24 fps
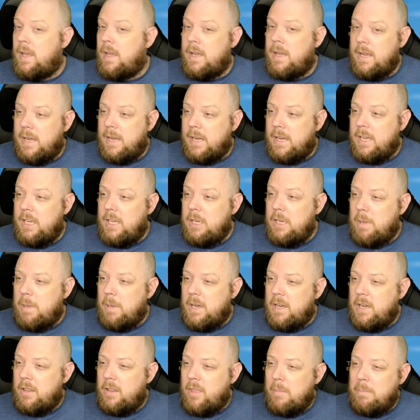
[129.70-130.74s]
He had been to
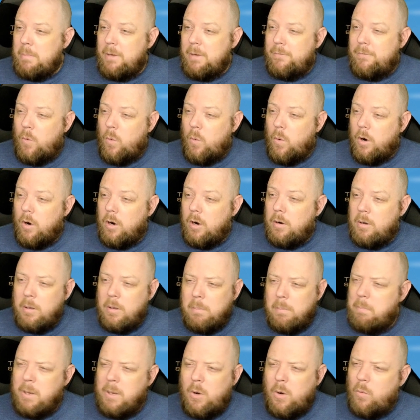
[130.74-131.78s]
them before,
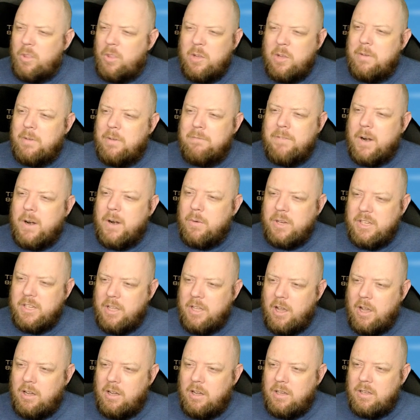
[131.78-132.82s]
but only when very
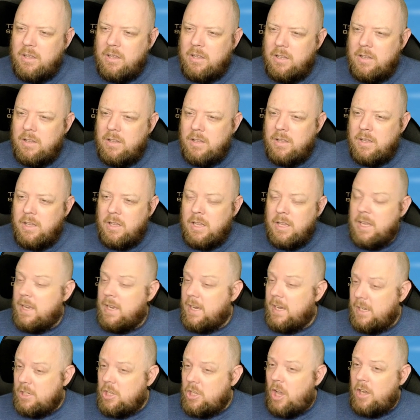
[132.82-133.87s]
young. He'd
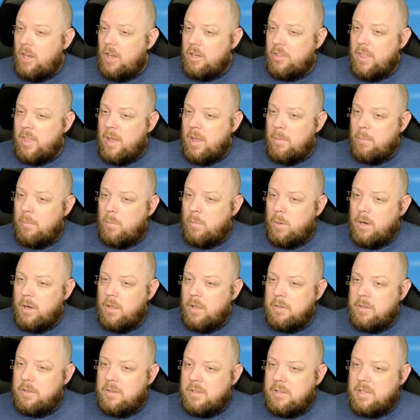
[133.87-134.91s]
gone to them
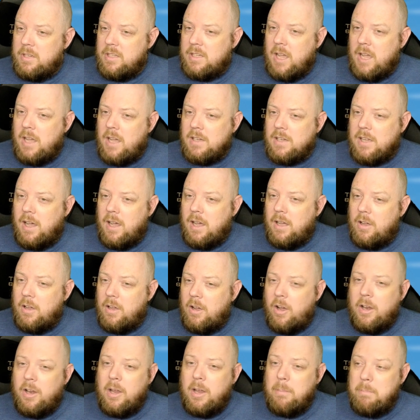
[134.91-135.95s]
with Dikaka on
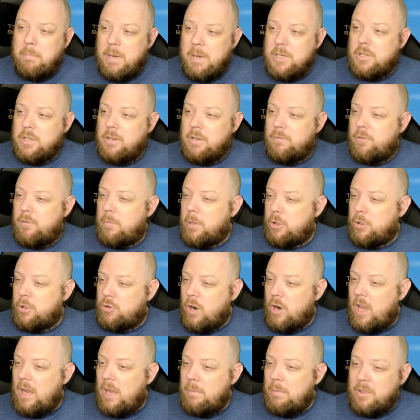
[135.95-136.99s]
a mission from the
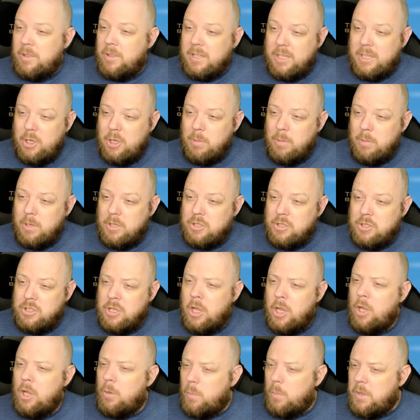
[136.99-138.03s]
tribe to the humans
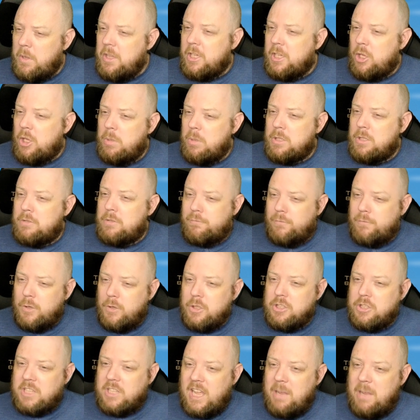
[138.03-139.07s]
when the humans first
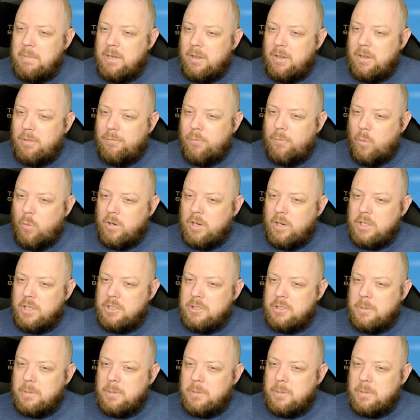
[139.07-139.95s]
came into the forest.